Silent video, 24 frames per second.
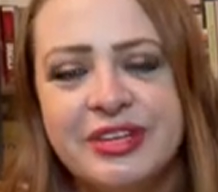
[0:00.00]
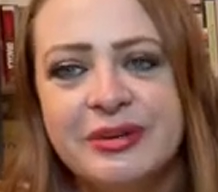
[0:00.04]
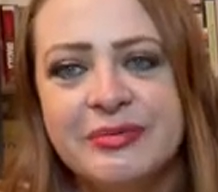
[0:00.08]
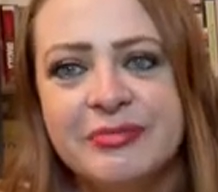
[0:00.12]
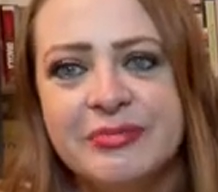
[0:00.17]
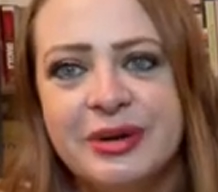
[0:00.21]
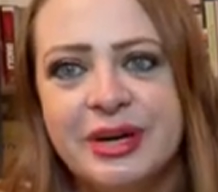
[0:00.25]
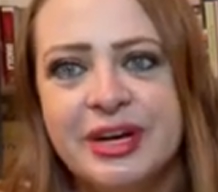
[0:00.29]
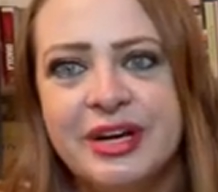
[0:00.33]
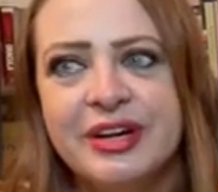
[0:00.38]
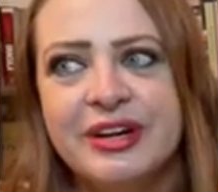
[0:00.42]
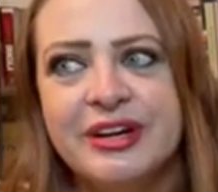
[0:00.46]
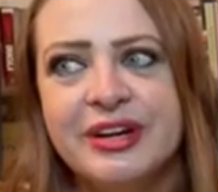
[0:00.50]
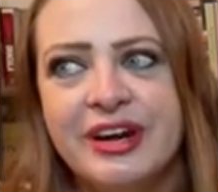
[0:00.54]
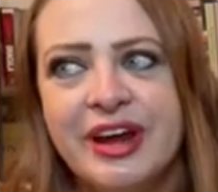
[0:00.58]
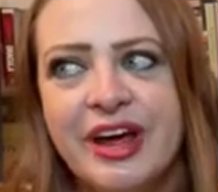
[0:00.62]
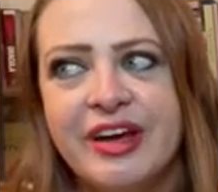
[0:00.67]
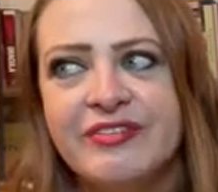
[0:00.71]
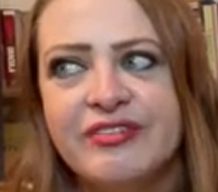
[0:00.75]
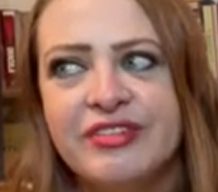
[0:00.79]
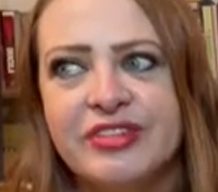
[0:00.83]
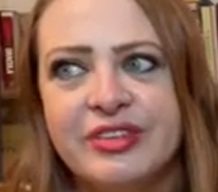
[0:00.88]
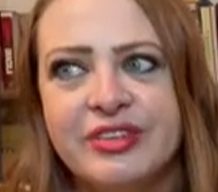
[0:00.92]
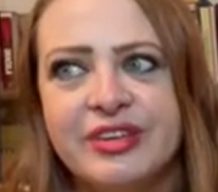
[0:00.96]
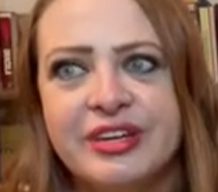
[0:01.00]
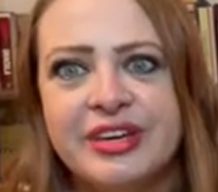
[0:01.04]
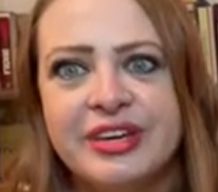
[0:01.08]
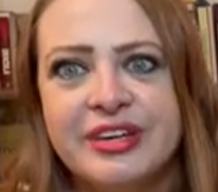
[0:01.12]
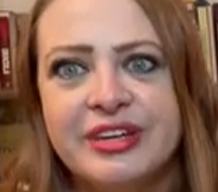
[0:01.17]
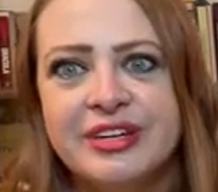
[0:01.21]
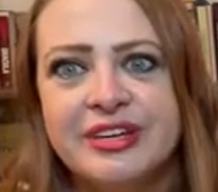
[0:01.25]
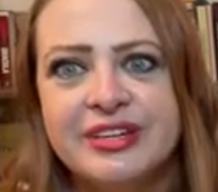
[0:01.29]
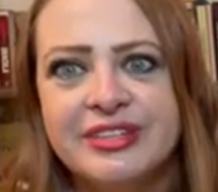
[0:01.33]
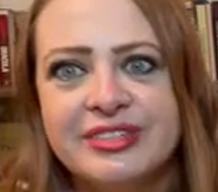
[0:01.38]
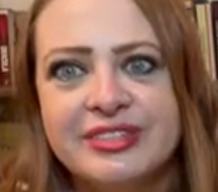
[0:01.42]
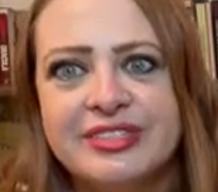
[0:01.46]
but I feel
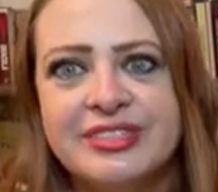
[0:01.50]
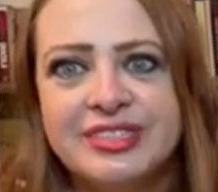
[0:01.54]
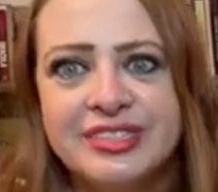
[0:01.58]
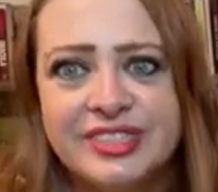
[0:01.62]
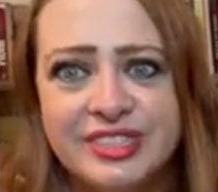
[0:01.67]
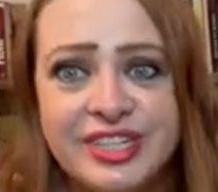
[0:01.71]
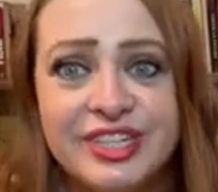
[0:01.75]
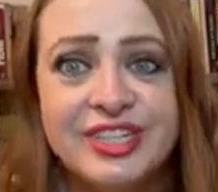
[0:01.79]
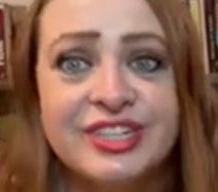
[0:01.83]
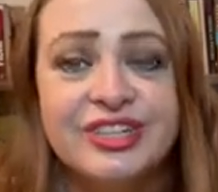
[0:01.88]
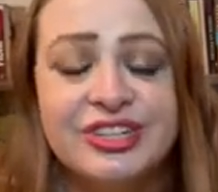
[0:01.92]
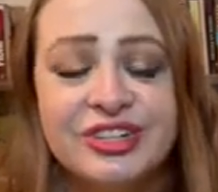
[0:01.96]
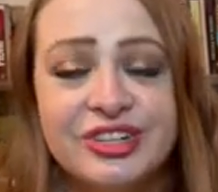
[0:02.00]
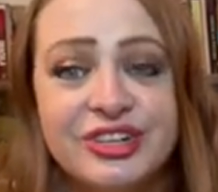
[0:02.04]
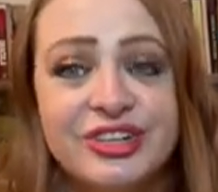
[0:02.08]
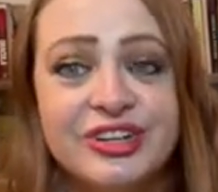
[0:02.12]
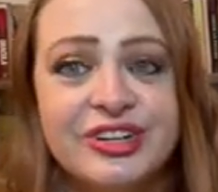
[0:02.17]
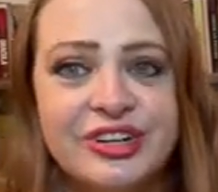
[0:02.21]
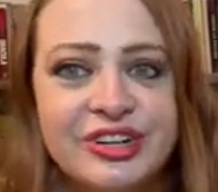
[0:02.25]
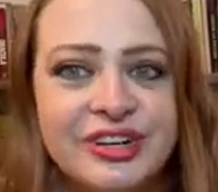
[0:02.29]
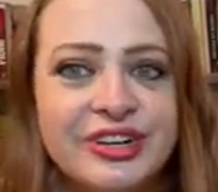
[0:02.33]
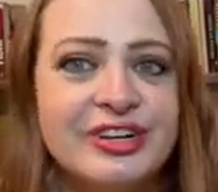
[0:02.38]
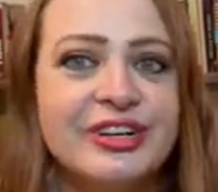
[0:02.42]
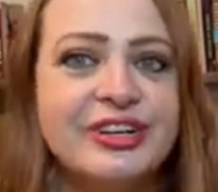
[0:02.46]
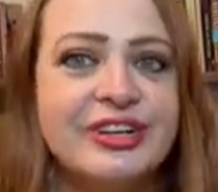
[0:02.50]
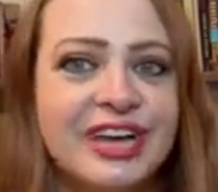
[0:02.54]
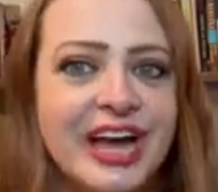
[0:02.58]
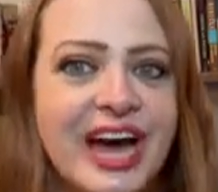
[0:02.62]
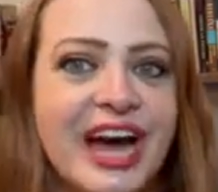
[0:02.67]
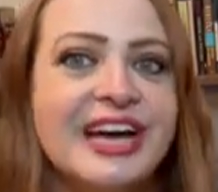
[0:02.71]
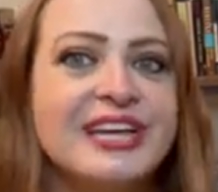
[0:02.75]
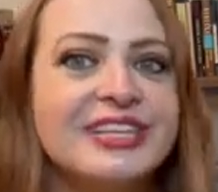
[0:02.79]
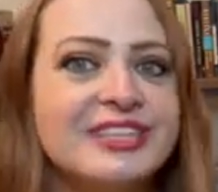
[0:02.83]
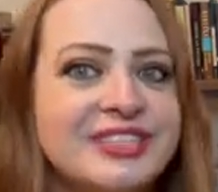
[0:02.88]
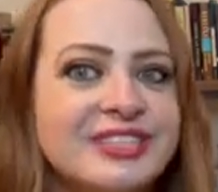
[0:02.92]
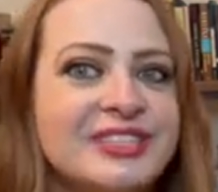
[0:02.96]
like senior
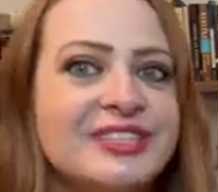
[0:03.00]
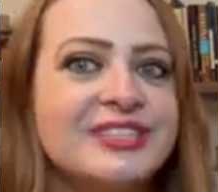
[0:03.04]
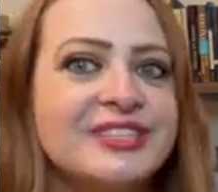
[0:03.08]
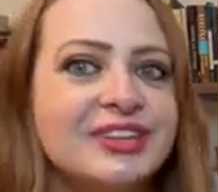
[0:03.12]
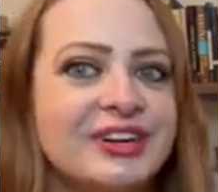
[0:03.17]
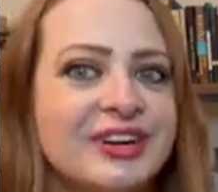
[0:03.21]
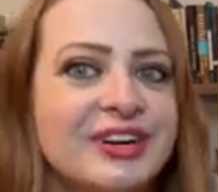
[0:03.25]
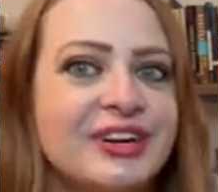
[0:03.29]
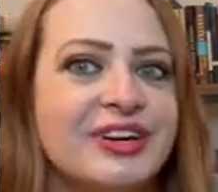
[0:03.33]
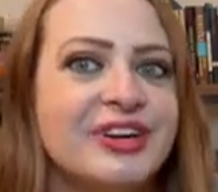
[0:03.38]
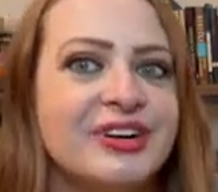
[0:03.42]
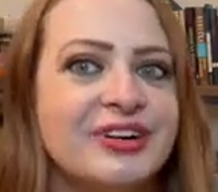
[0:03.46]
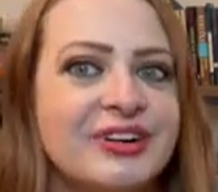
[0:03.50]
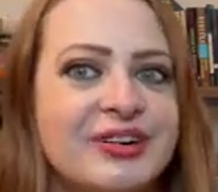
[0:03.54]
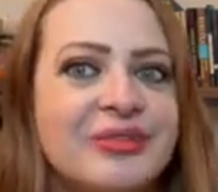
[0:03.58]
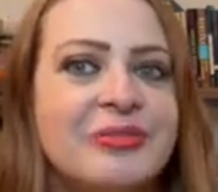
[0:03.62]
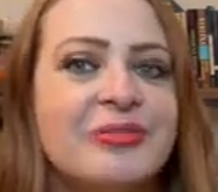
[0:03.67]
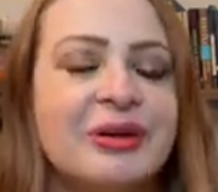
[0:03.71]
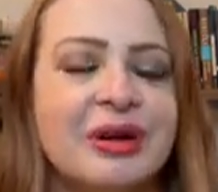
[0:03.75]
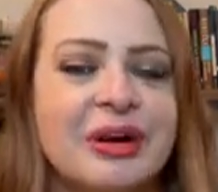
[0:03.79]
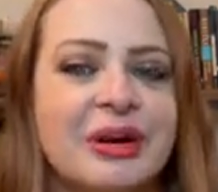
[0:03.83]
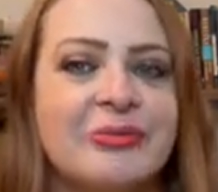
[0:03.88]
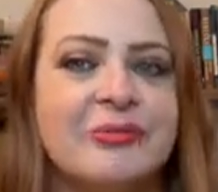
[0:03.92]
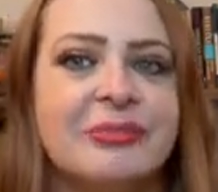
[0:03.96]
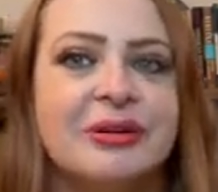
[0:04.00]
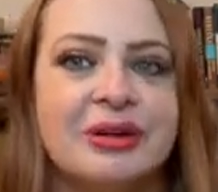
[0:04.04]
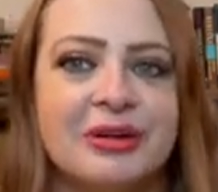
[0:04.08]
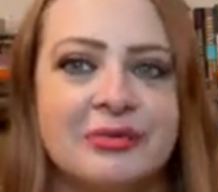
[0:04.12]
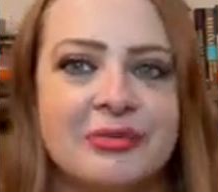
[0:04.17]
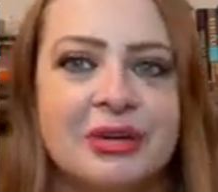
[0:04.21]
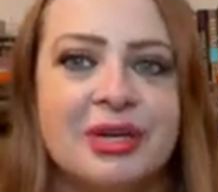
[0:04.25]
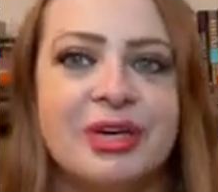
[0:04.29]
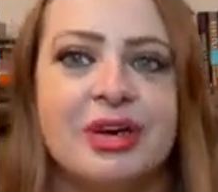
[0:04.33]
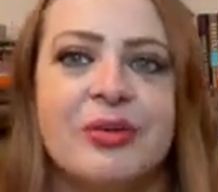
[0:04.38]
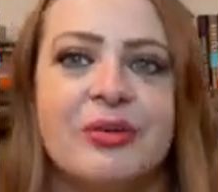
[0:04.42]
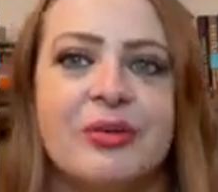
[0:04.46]
cats are where I'm going to be
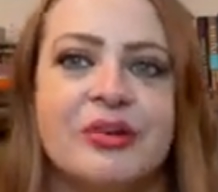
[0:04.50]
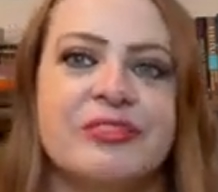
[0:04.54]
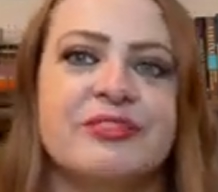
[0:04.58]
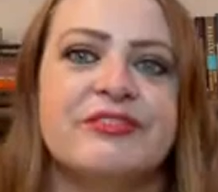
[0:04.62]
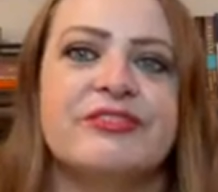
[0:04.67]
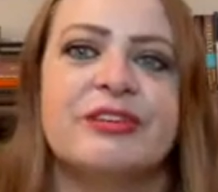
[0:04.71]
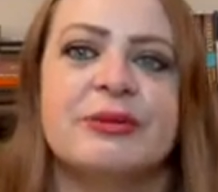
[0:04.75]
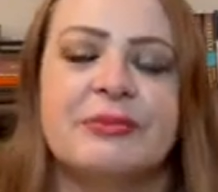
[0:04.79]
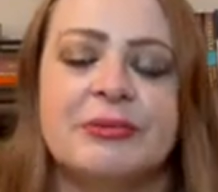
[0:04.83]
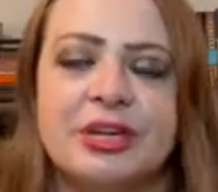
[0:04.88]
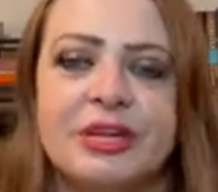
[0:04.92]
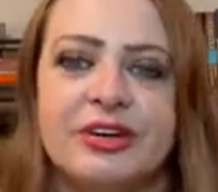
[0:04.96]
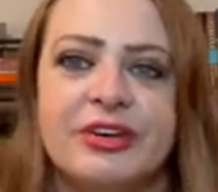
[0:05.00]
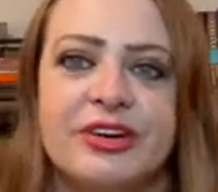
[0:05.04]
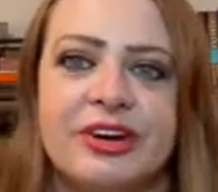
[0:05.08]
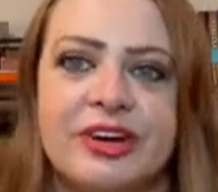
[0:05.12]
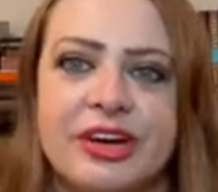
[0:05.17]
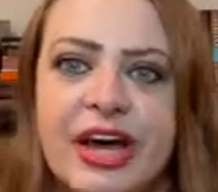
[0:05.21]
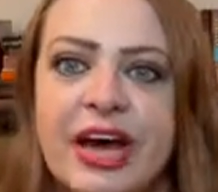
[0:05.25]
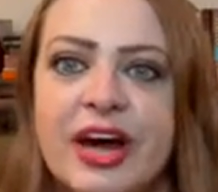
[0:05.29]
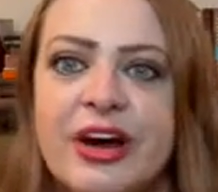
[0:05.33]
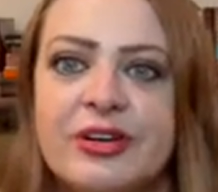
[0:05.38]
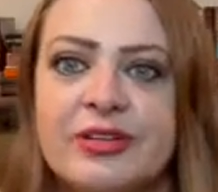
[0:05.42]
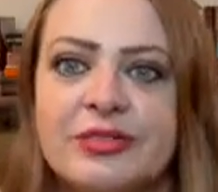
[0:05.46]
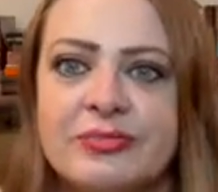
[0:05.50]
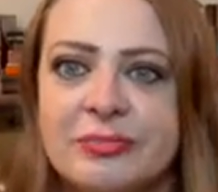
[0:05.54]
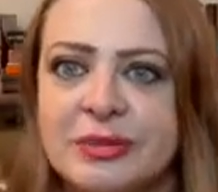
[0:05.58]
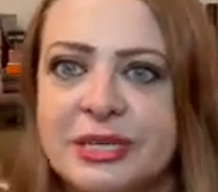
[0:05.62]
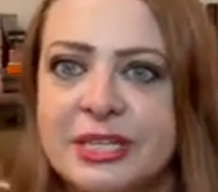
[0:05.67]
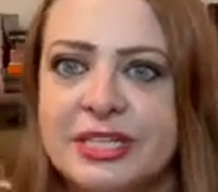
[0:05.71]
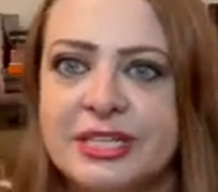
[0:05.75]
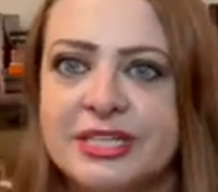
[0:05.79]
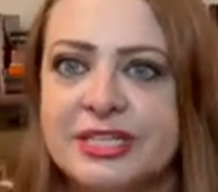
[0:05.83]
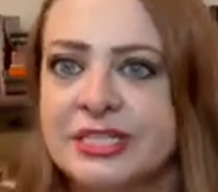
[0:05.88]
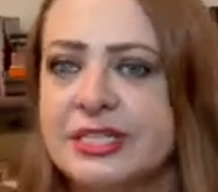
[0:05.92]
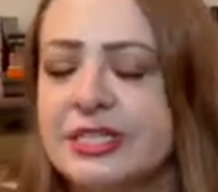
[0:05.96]
going from here on out,
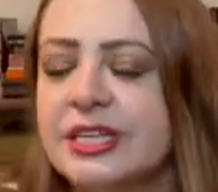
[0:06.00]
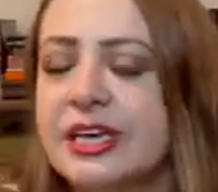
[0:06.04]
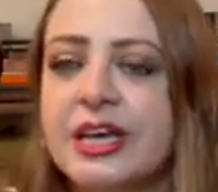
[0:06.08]
because